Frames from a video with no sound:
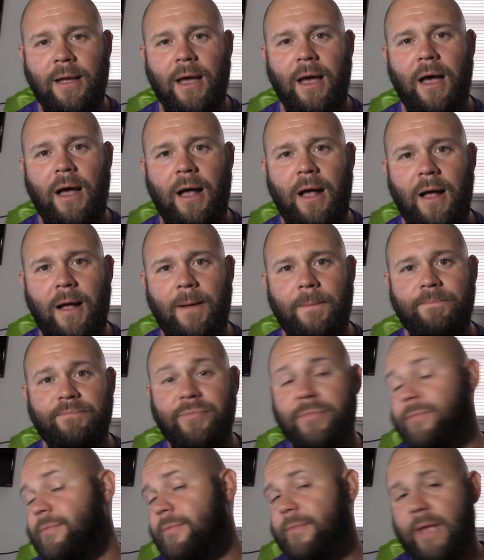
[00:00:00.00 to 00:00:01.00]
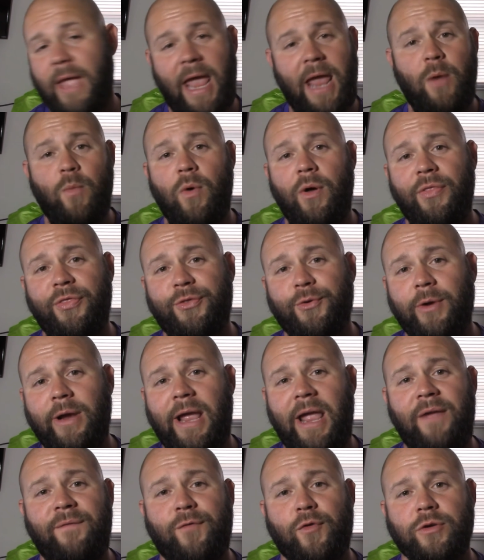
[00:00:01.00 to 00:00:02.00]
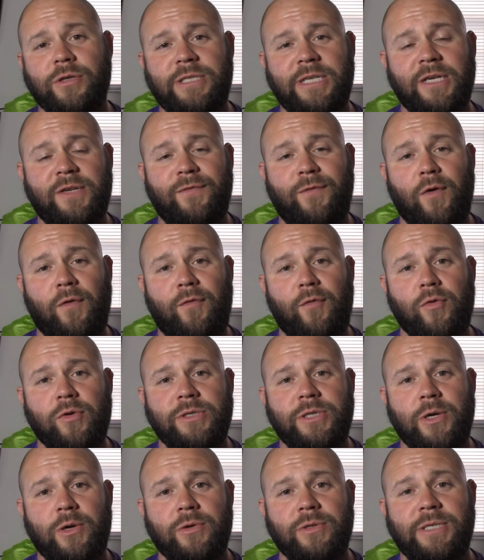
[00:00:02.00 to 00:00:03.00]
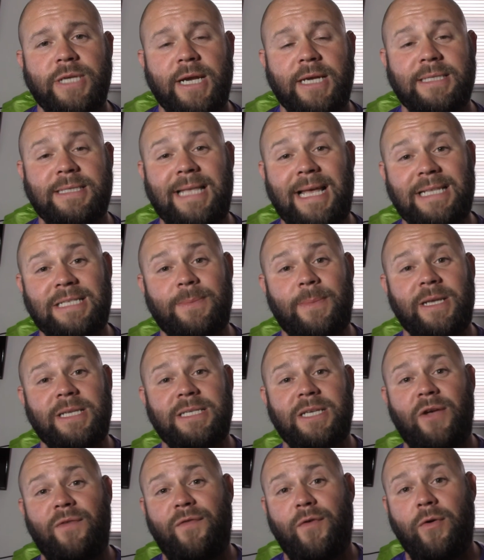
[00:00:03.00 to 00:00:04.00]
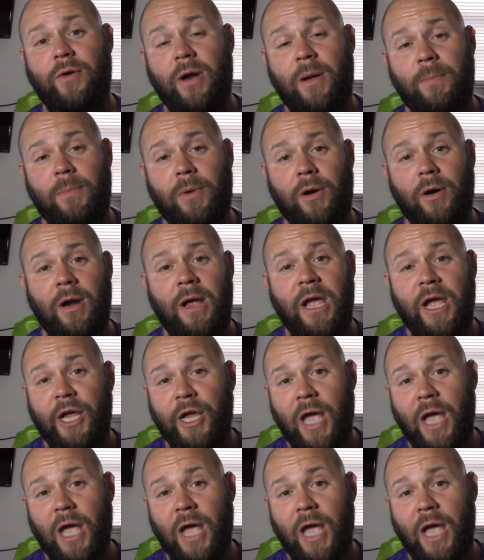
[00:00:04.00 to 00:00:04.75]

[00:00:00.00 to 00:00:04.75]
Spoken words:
813-846-4406. That's my cell phone number.